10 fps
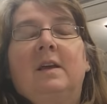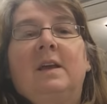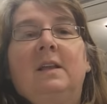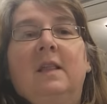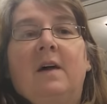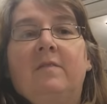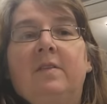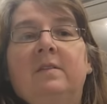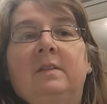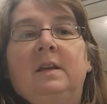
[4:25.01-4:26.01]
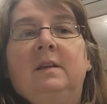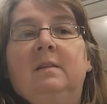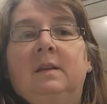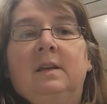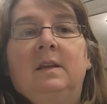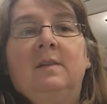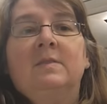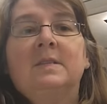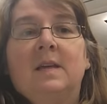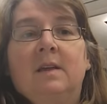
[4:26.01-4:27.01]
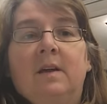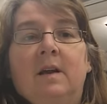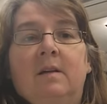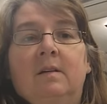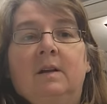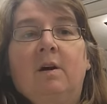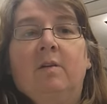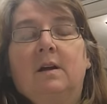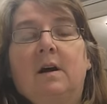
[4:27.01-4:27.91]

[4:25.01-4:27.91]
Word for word: He left the scene. He didn't even stay there and call the